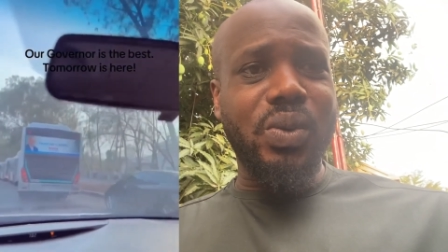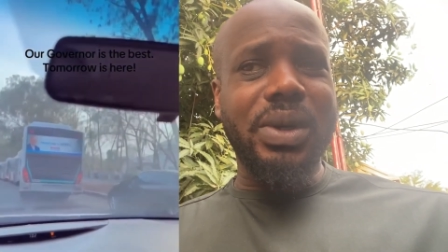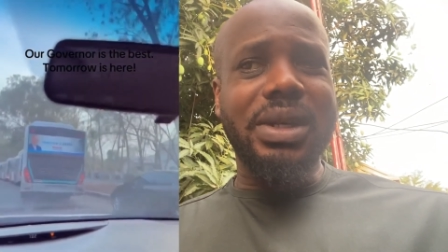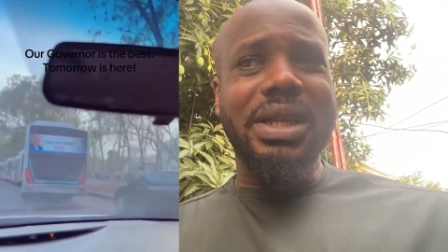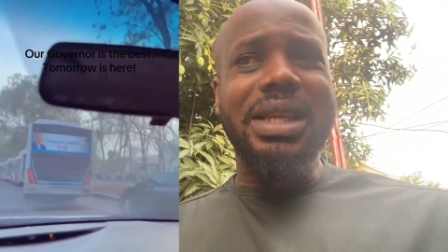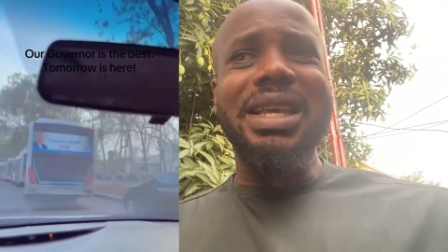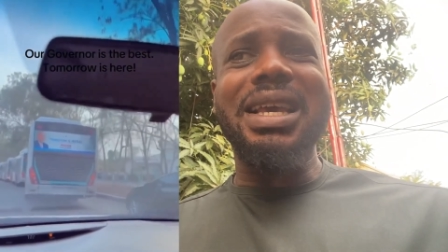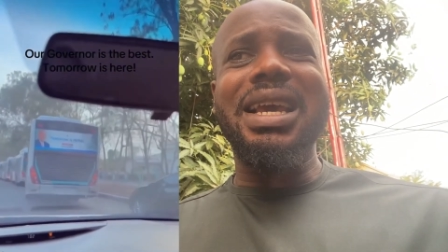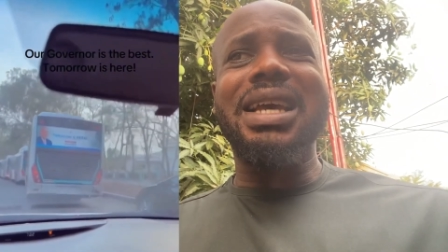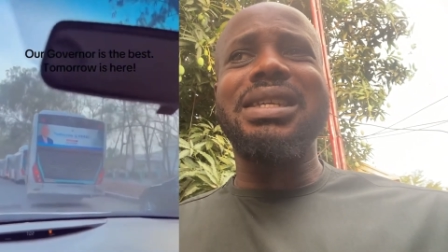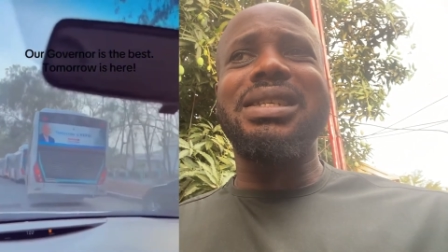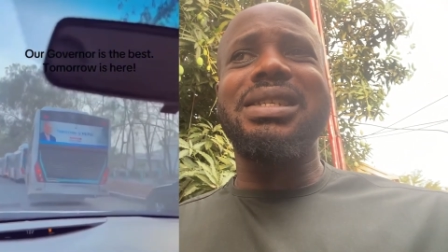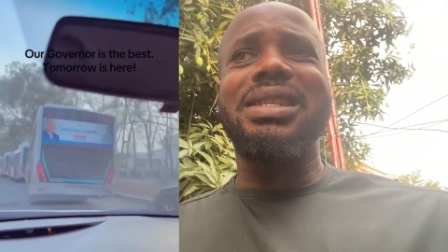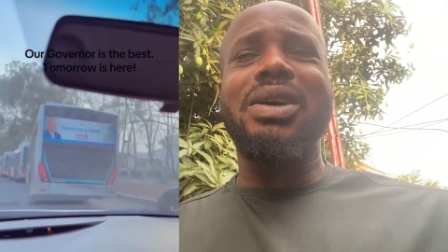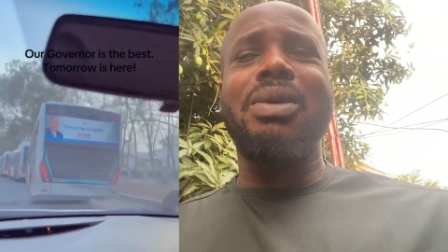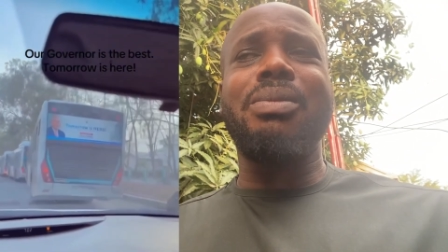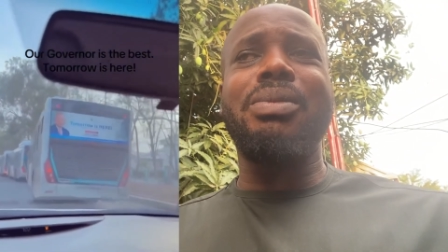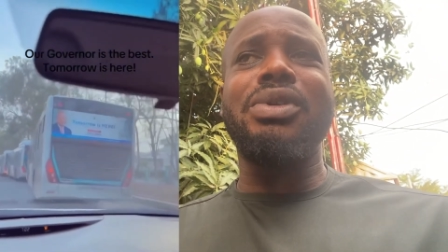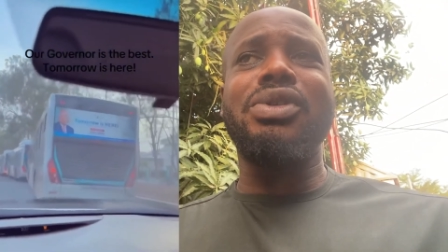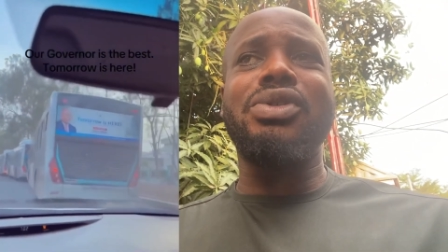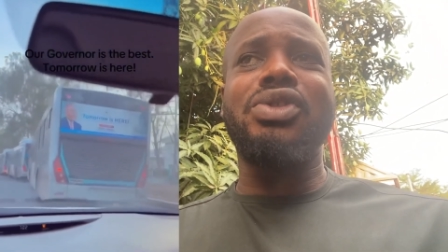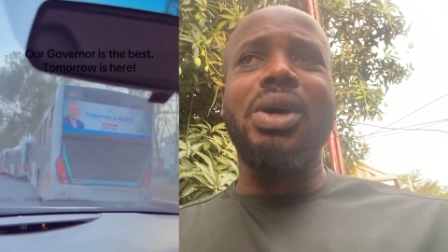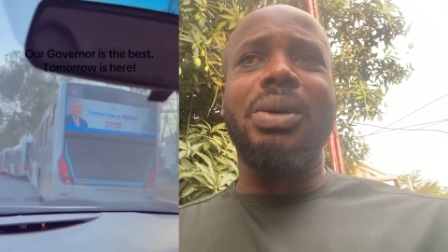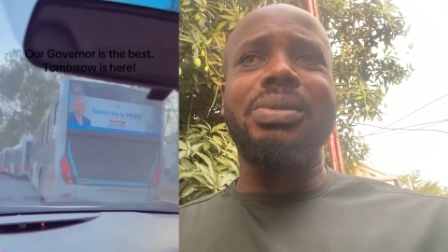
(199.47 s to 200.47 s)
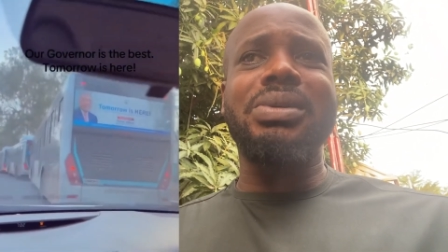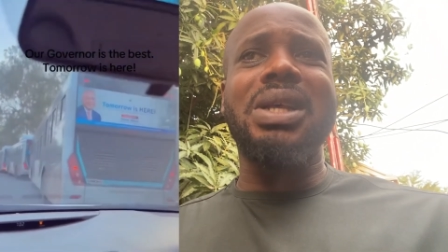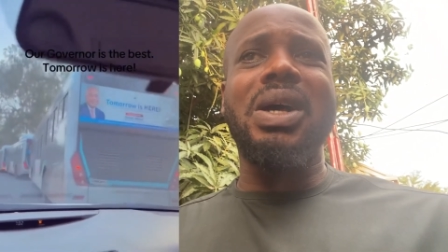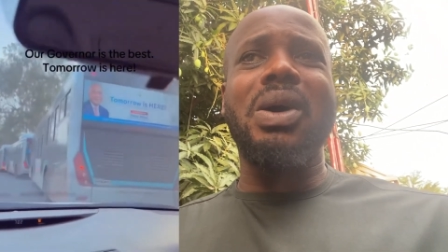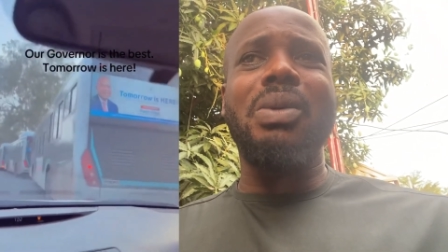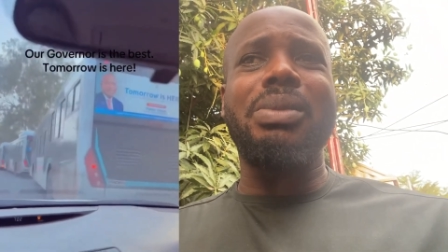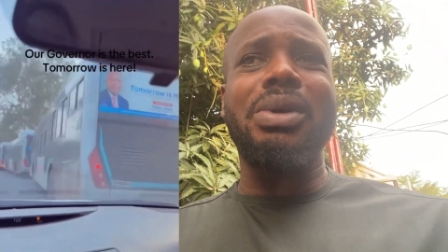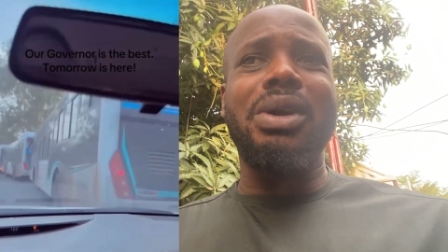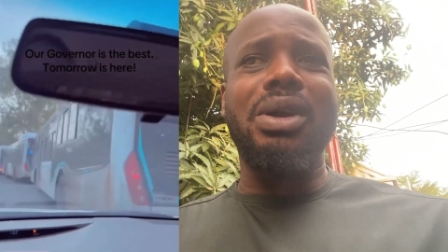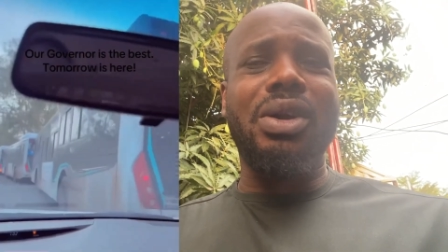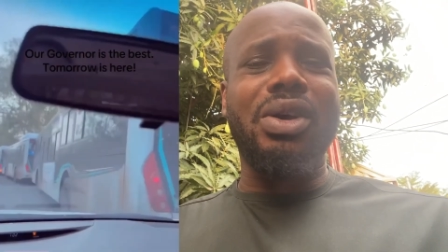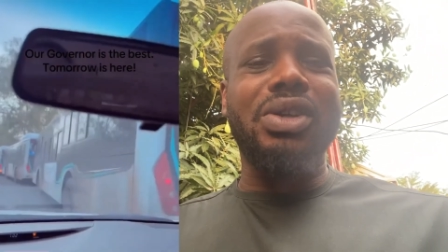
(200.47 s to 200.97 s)
Yes, there will be jobs that will be
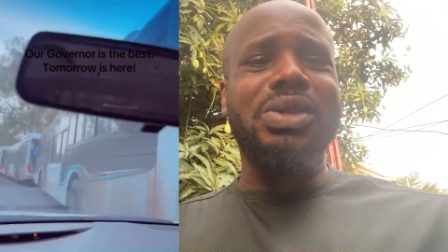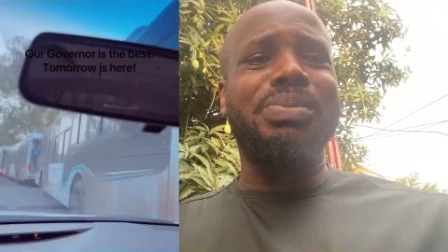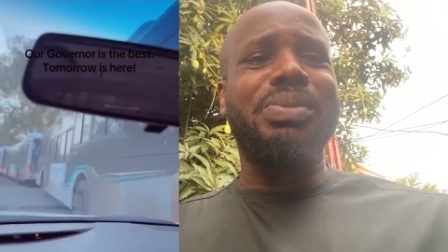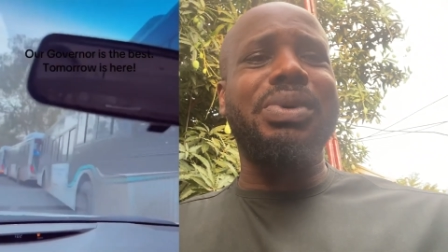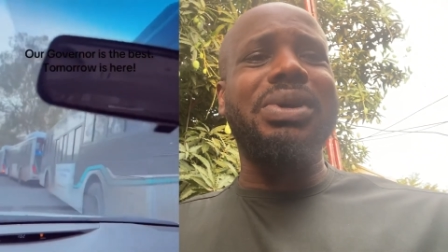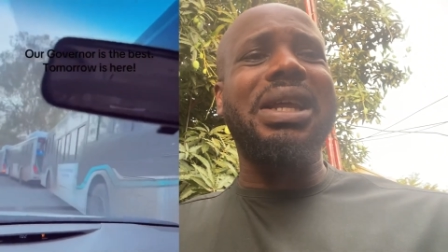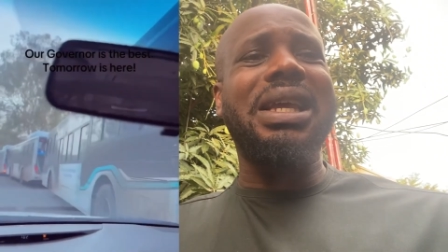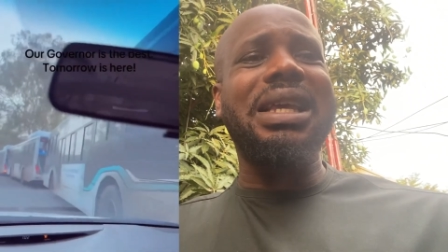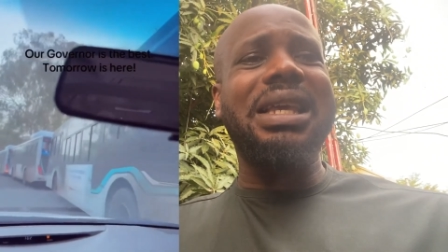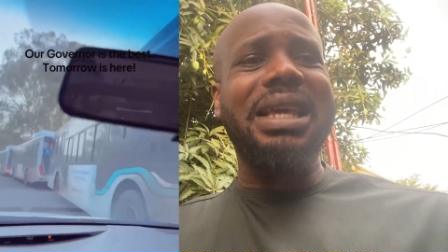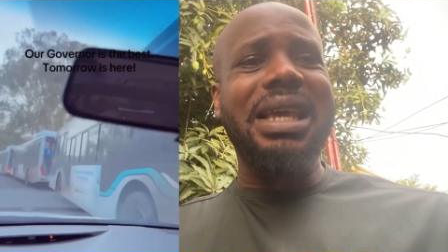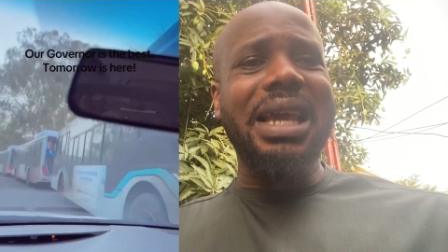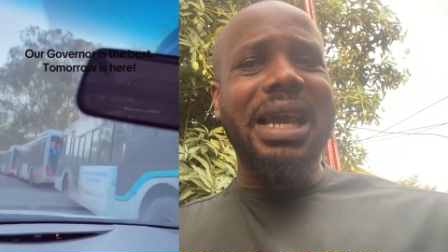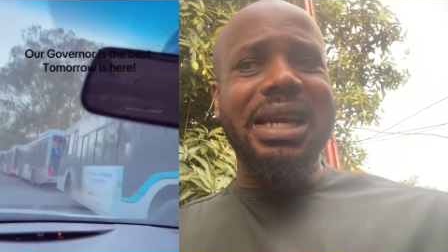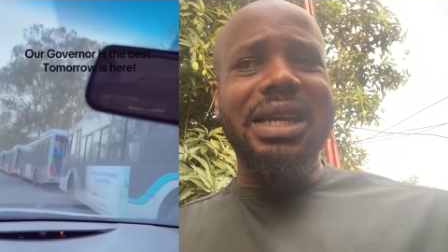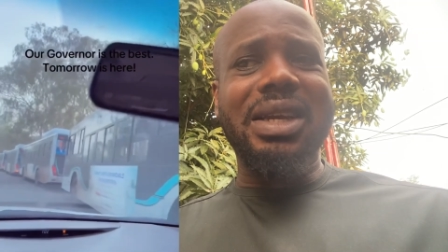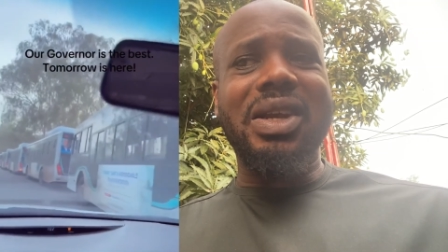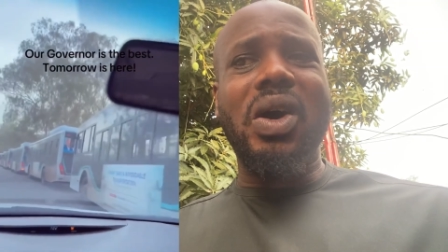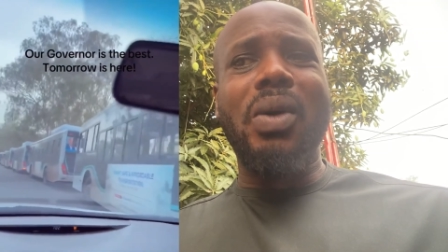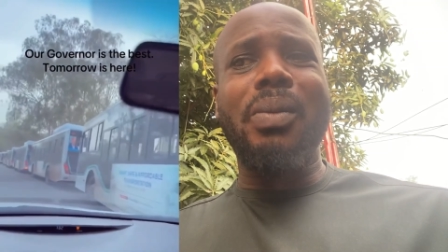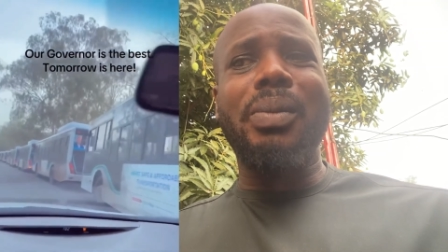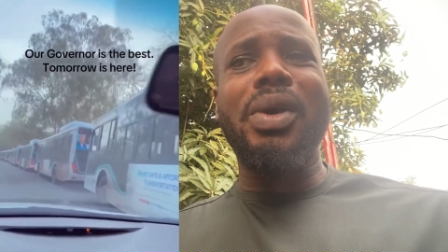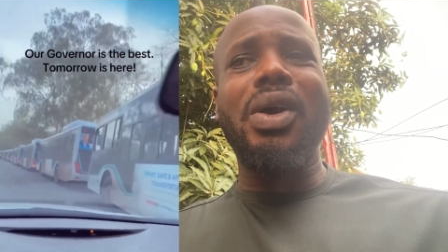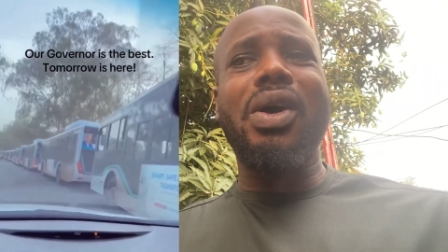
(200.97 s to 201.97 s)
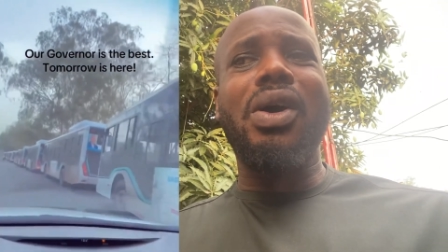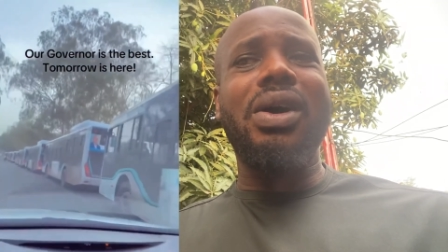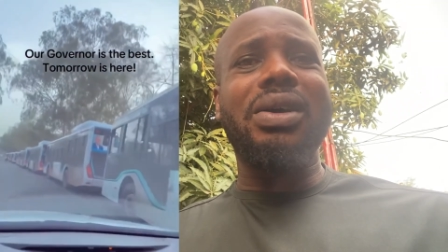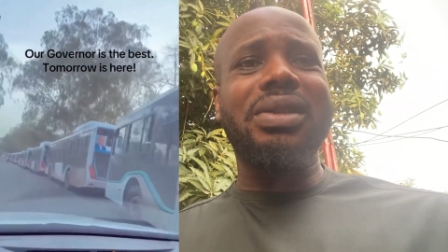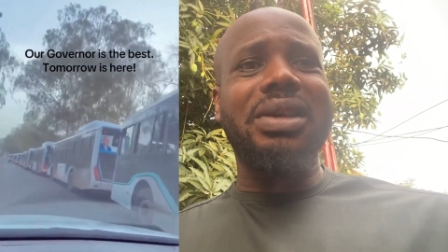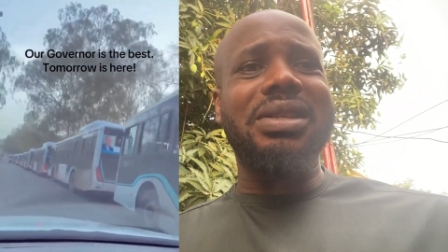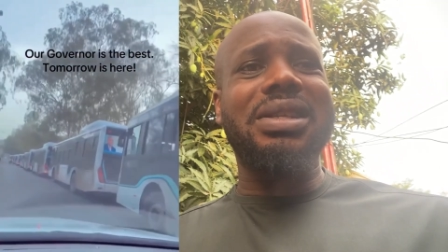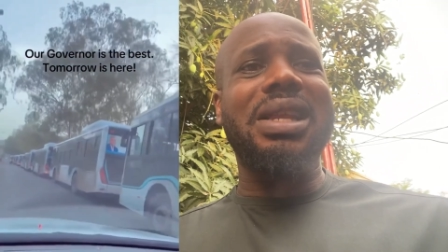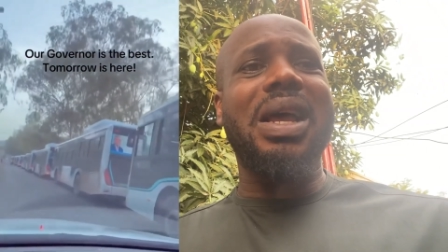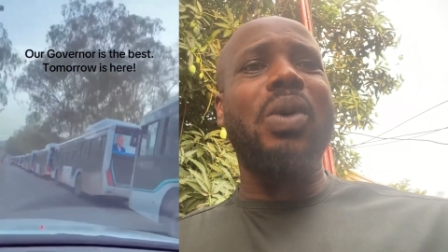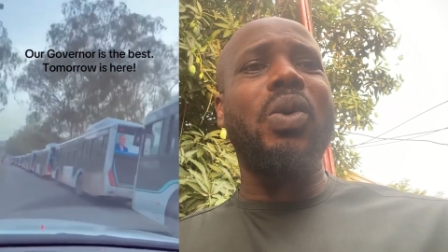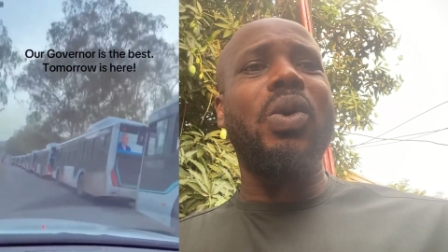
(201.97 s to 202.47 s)
lost, but again, there will be others
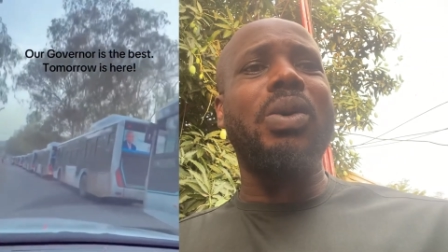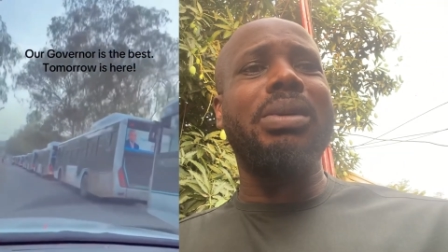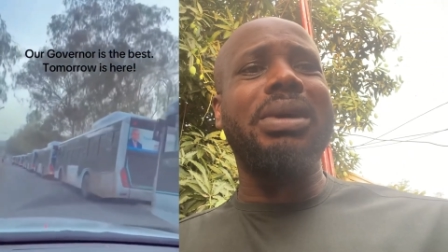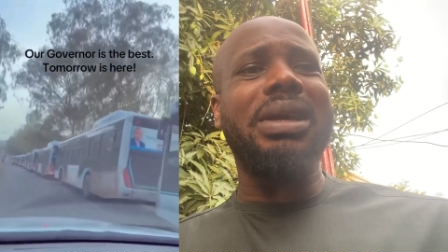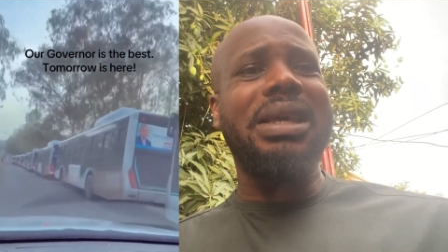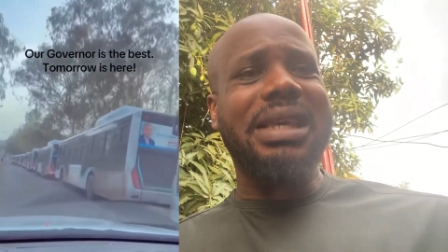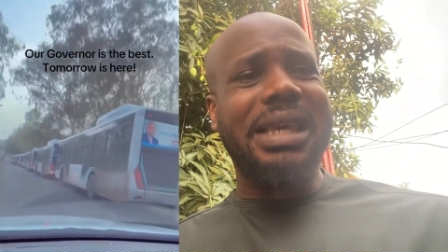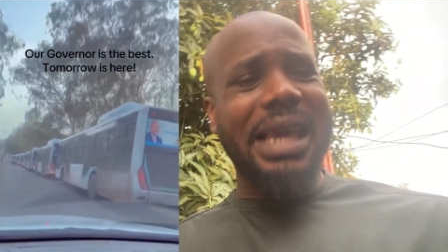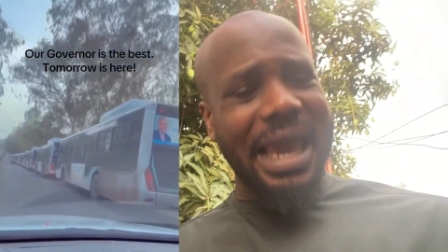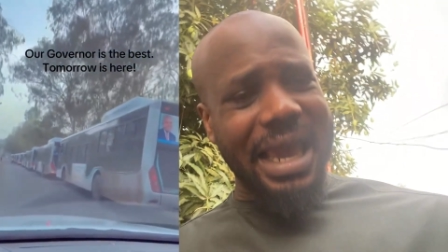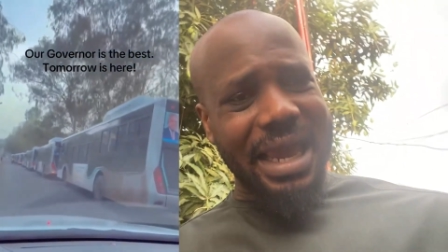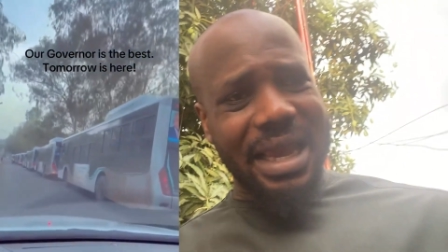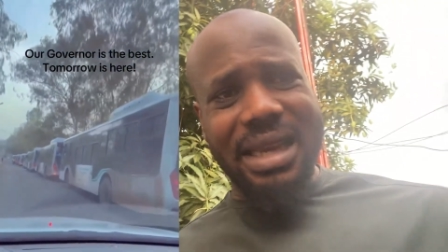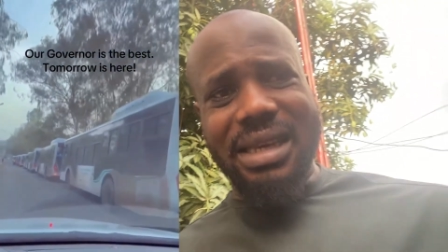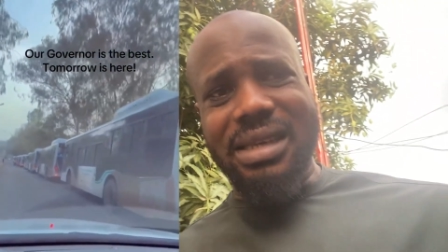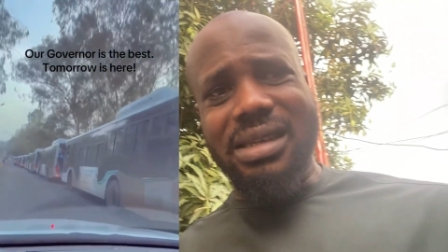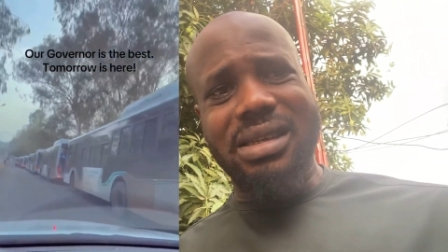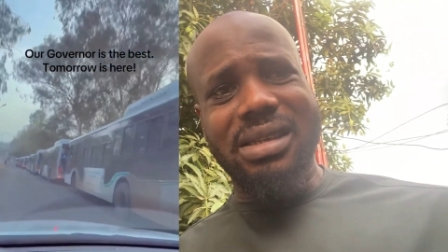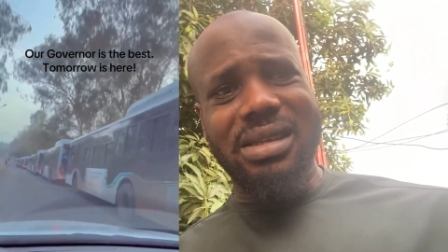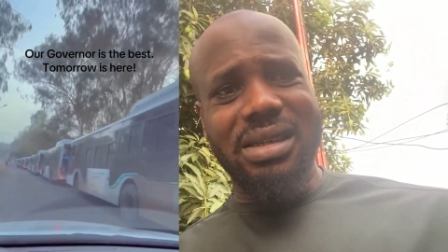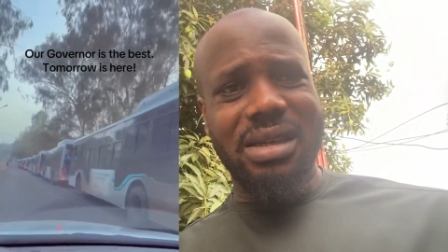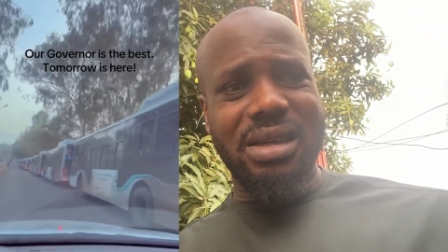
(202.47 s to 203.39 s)
that will be gained.